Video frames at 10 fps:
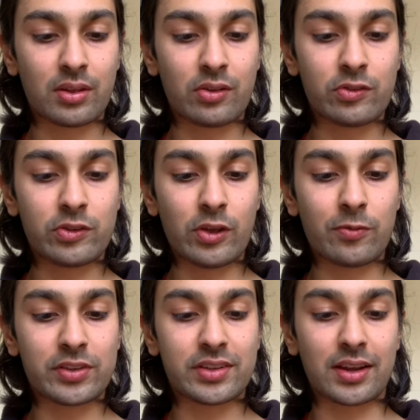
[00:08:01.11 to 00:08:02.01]

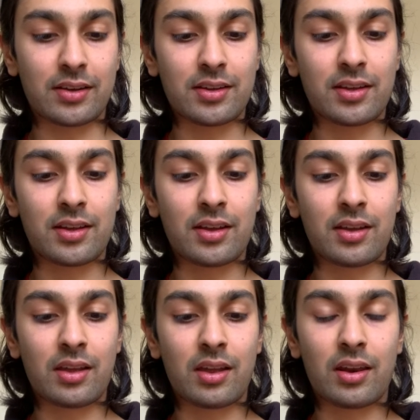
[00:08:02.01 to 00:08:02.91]
surfacing
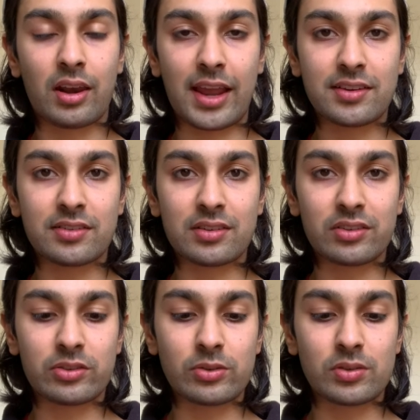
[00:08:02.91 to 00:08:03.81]
latent
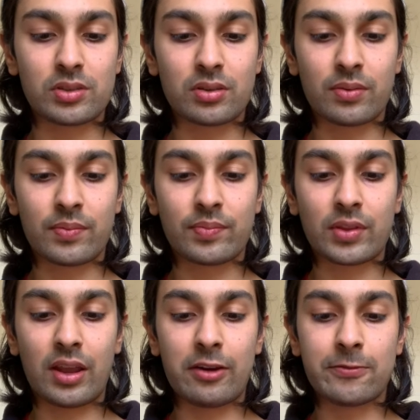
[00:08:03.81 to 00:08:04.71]
issues,
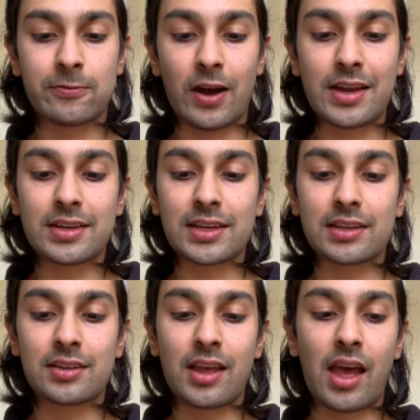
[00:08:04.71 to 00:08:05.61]
and finding
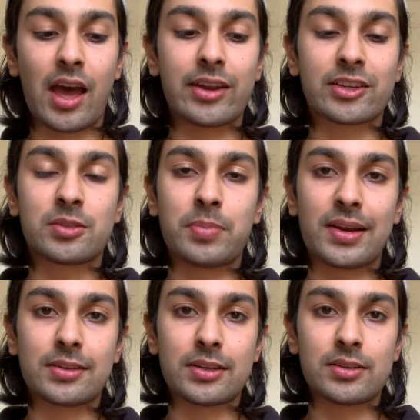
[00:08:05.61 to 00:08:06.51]

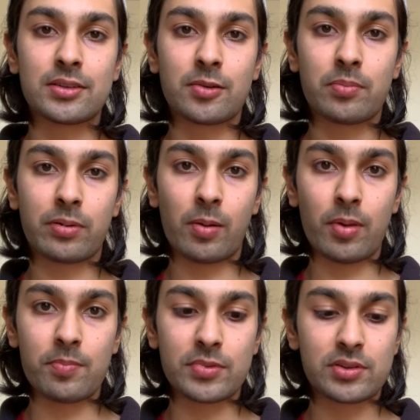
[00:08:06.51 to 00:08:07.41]
unexpected
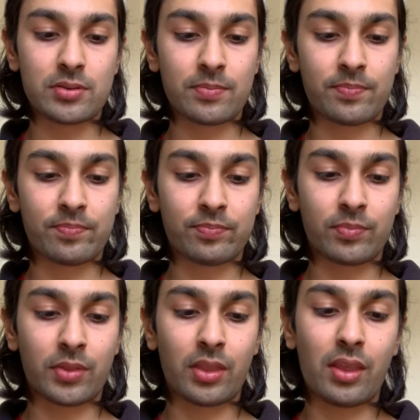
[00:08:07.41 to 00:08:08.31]
problems.
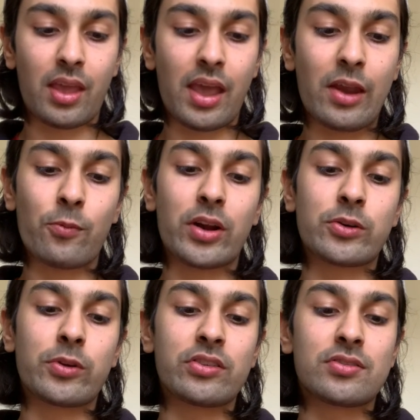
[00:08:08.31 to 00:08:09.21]
And one
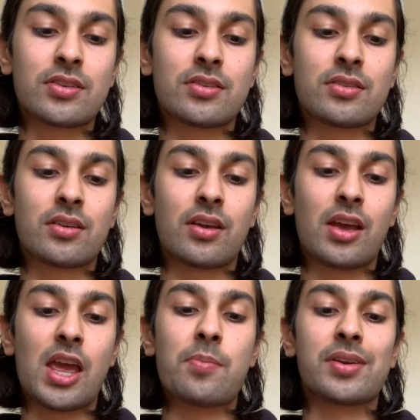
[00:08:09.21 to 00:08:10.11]
question
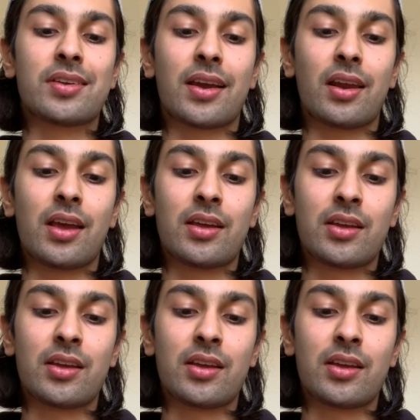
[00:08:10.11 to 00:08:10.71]
in particular